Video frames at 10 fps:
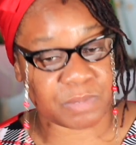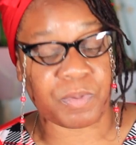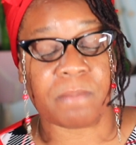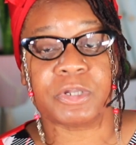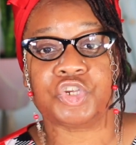
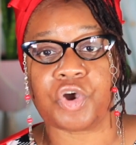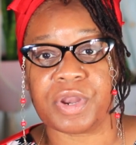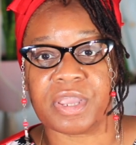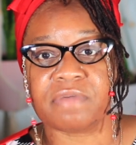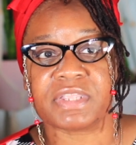But
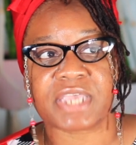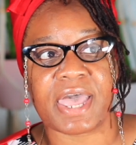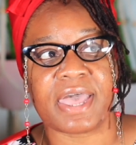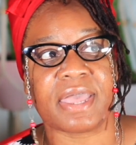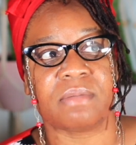majority of the
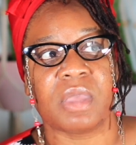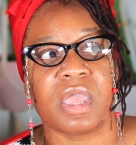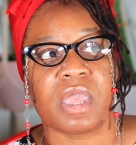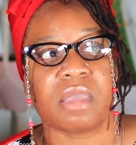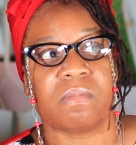time,
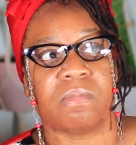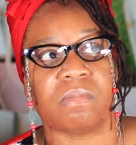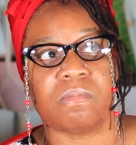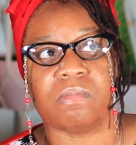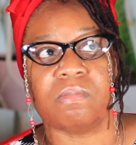
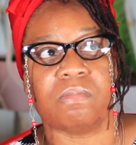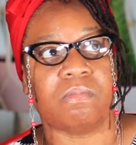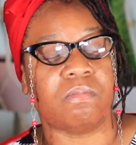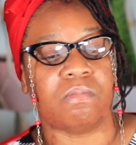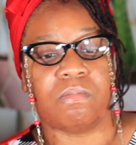
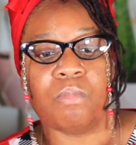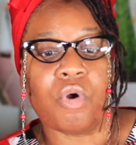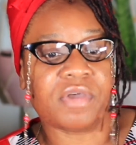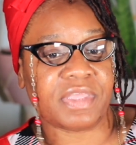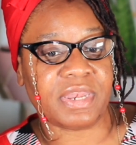
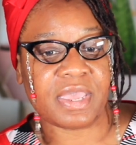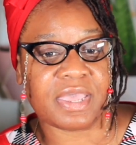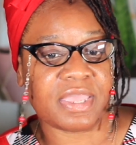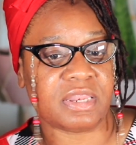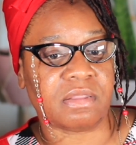more than
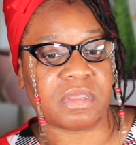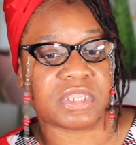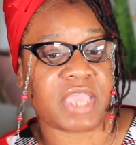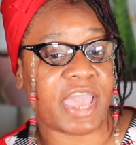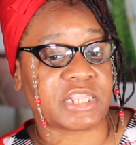none,
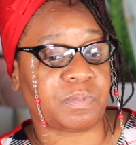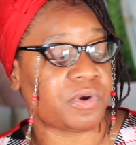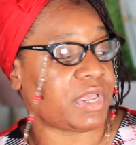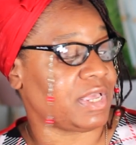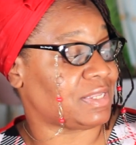
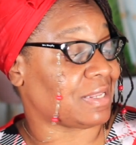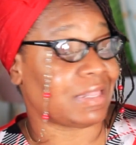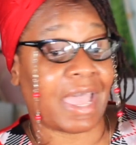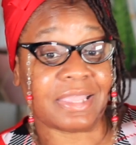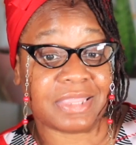Casper is
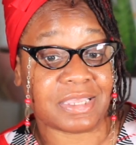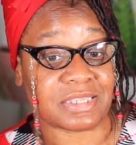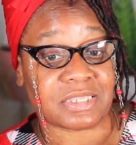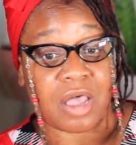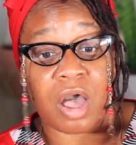like
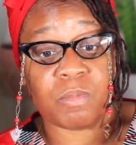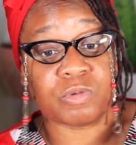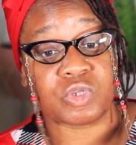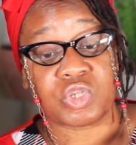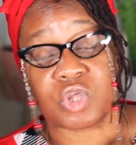this
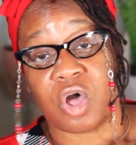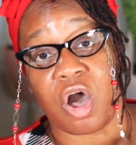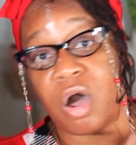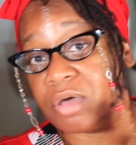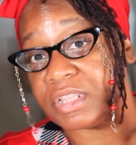almost
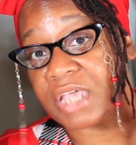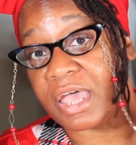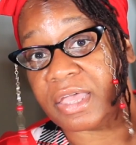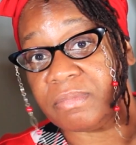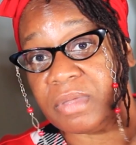all the
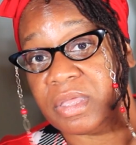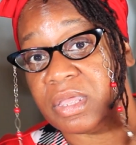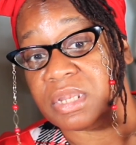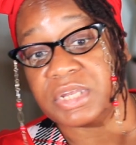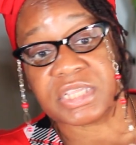time.
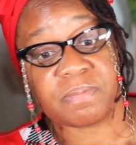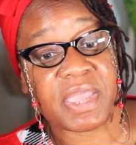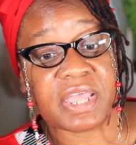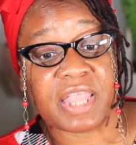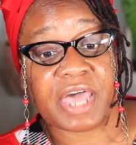Doesn't
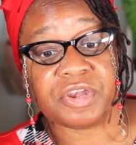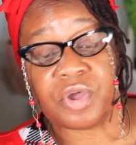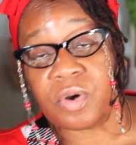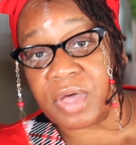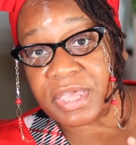make a lot of
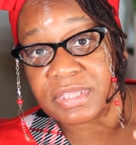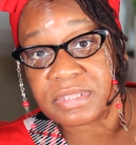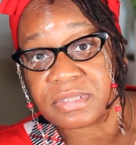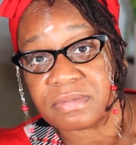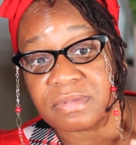
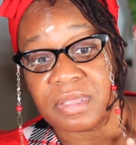noise.